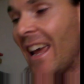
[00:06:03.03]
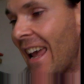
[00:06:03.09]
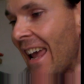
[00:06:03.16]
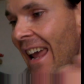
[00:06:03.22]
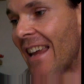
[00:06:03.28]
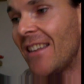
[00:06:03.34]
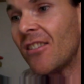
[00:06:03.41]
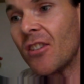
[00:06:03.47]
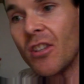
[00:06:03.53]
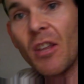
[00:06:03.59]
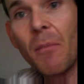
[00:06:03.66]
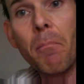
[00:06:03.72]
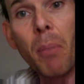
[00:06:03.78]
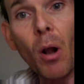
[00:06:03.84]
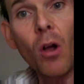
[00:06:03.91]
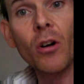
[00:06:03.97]
into the
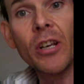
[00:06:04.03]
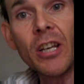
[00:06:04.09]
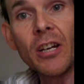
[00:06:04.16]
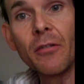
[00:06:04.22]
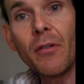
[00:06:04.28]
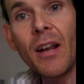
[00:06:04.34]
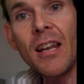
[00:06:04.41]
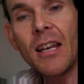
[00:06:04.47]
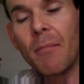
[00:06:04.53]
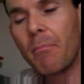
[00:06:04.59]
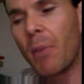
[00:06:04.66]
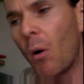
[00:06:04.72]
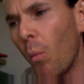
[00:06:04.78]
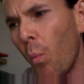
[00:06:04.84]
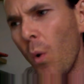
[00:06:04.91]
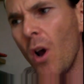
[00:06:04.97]
blogging arena,
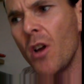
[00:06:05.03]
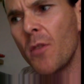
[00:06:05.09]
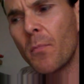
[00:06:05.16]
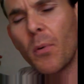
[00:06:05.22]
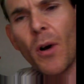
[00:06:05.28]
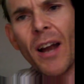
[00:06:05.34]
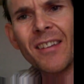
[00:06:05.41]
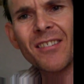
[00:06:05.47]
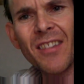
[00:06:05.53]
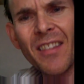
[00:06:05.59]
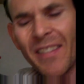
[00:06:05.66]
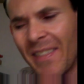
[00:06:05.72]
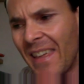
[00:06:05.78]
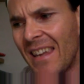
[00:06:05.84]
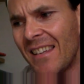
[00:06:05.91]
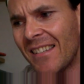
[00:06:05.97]
but WordPress
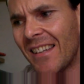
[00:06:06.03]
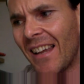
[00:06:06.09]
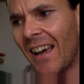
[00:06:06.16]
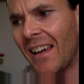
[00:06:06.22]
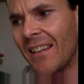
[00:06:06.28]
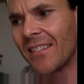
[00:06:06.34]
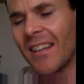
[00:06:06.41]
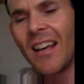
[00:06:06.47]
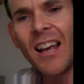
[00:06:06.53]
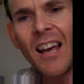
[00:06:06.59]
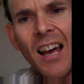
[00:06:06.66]
these days